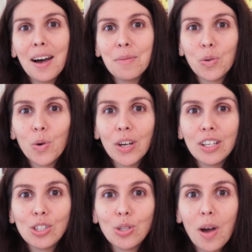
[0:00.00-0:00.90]
am
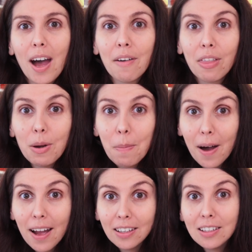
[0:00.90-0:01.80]
going to have 3
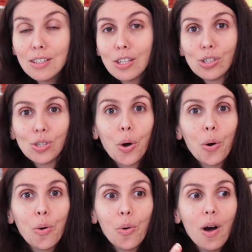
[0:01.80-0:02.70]
piles,
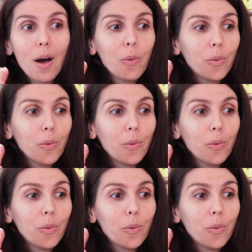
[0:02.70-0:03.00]
so